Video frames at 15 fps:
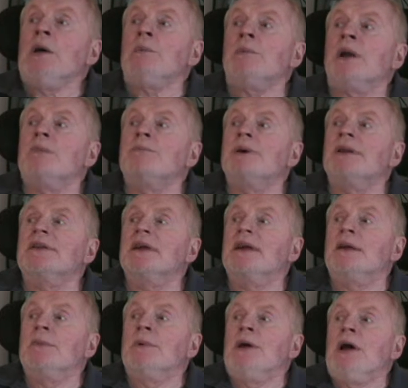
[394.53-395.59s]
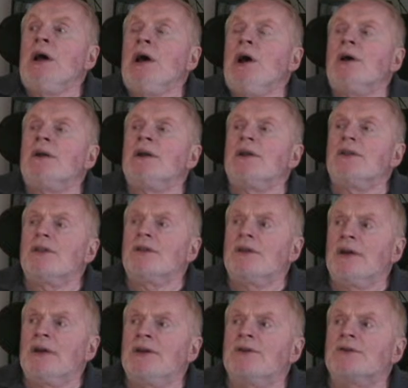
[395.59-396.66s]
But I picked that up. Another th
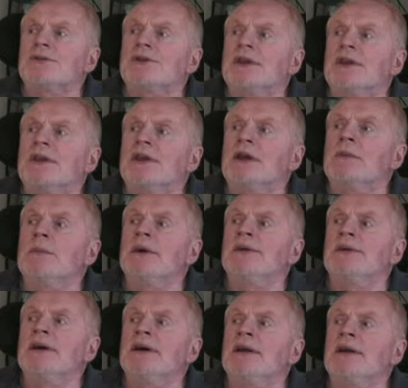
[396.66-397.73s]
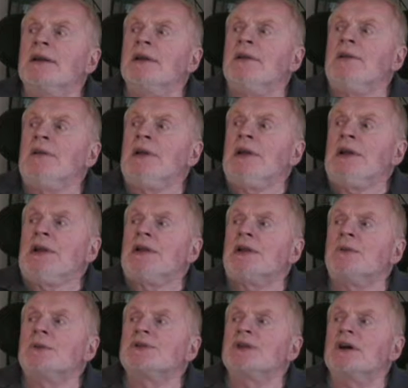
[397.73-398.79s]
interesting thing about that,
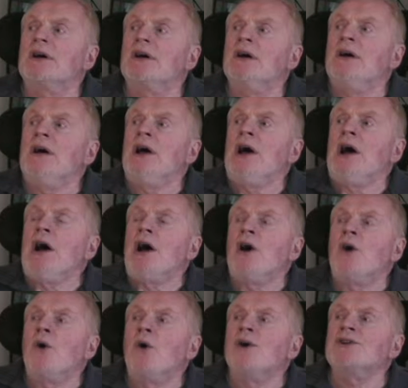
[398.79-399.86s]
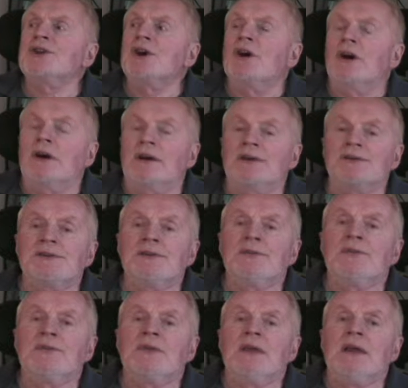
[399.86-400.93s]
there was a, a horse carcass,
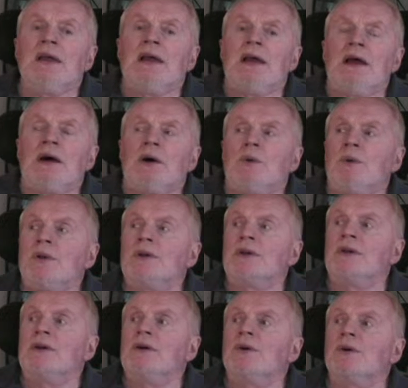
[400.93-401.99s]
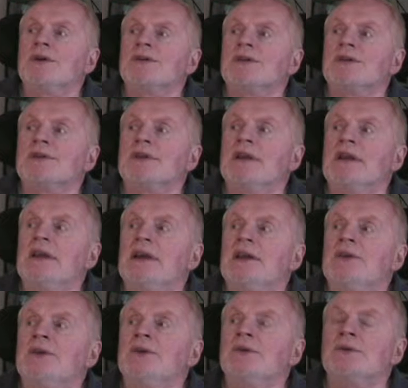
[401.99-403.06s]
one of the horses that he
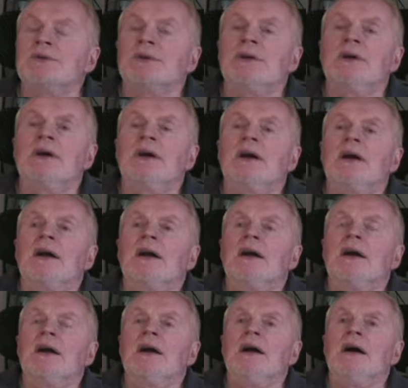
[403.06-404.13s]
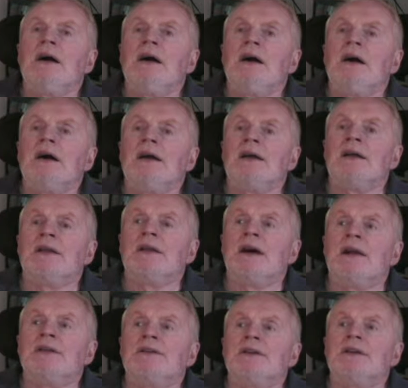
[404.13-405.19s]
had used in
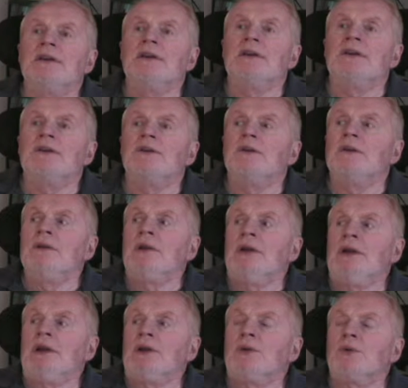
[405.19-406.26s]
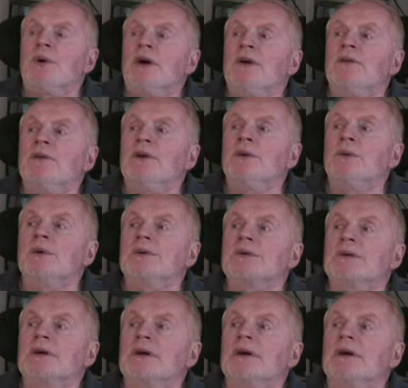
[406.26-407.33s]
1912, and it
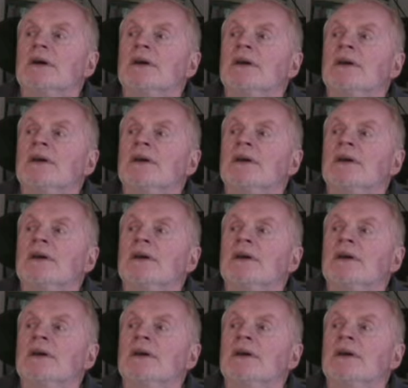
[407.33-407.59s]
was, uh,